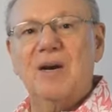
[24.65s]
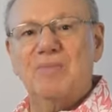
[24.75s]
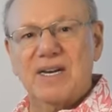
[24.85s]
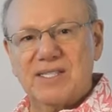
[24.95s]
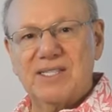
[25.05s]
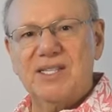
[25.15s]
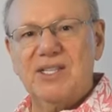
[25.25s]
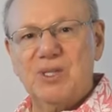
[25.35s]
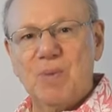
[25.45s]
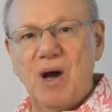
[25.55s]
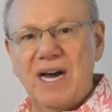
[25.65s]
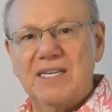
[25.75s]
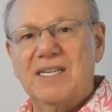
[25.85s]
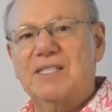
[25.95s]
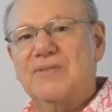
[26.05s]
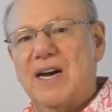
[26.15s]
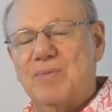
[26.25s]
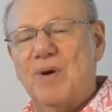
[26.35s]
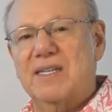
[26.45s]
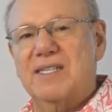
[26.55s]
Press into the spot to find a
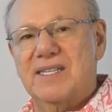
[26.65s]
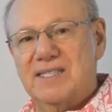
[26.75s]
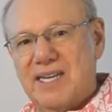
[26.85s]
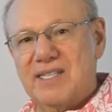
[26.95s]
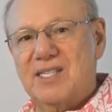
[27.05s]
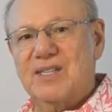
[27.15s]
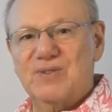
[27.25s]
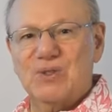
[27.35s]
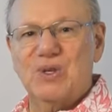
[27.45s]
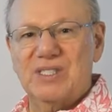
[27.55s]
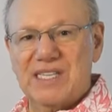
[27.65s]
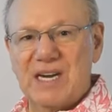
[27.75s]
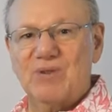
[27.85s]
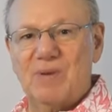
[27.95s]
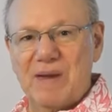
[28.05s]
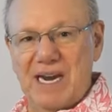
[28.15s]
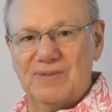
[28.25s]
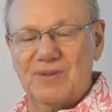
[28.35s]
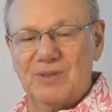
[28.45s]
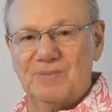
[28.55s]
point that is sensitive, sore, tender, or
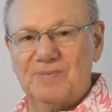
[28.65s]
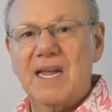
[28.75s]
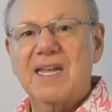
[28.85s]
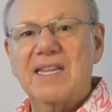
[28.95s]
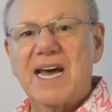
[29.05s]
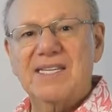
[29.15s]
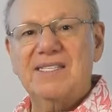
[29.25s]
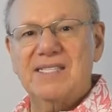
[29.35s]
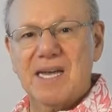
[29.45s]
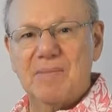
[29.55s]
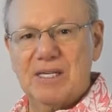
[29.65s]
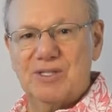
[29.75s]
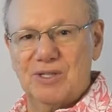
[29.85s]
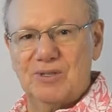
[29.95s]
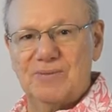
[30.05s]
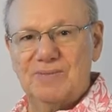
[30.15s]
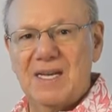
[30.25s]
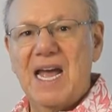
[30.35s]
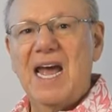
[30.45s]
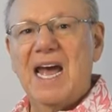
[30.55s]
painful. That is stomach 2.
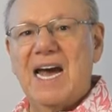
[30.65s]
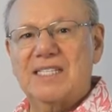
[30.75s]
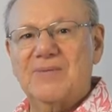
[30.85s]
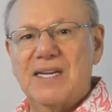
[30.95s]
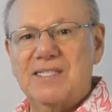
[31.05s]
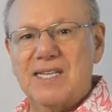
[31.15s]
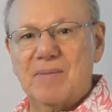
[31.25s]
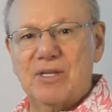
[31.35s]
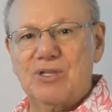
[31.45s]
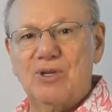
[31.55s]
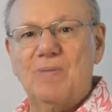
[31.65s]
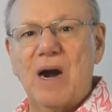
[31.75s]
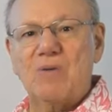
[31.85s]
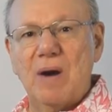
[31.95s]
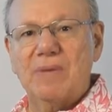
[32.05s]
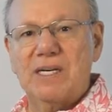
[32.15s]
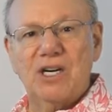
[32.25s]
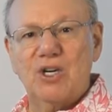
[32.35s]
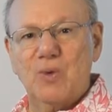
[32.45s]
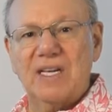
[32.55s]
Activate stomach 2 by rubbing the
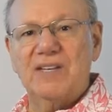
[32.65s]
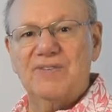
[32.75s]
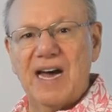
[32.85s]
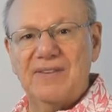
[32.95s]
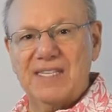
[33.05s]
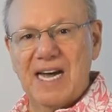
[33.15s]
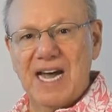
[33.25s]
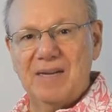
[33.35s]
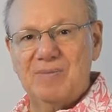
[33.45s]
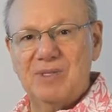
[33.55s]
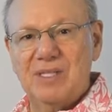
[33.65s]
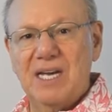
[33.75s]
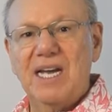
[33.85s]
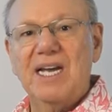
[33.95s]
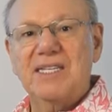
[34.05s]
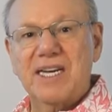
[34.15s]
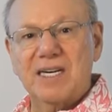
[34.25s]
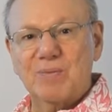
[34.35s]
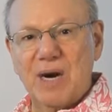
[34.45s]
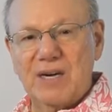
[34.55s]
area quickly 5 times. Take
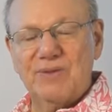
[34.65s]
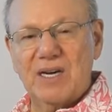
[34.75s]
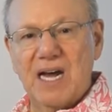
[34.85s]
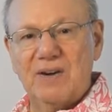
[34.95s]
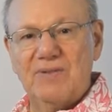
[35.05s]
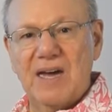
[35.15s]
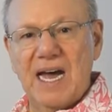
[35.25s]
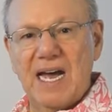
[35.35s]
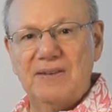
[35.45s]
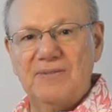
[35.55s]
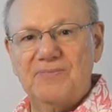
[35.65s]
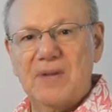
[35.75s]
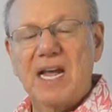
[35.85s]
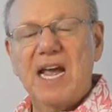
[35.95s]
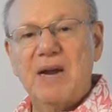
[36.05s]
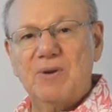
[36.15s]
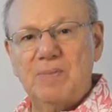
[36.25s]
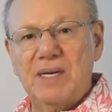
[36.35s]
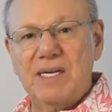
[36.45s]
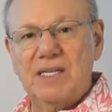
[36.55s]
a break for a count of 5 and
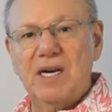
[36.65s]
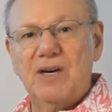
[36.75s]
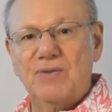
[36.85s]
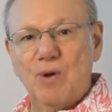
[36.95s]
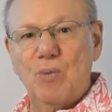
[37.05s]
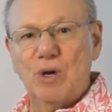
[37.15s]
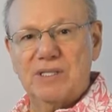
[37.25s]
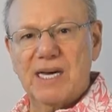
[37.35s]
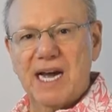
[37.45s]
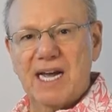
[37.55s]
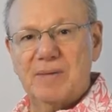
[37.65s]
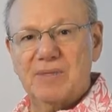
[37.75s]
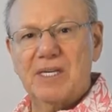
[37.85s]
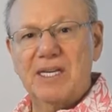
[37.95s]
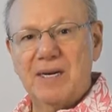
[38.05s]
repeat 4 more times.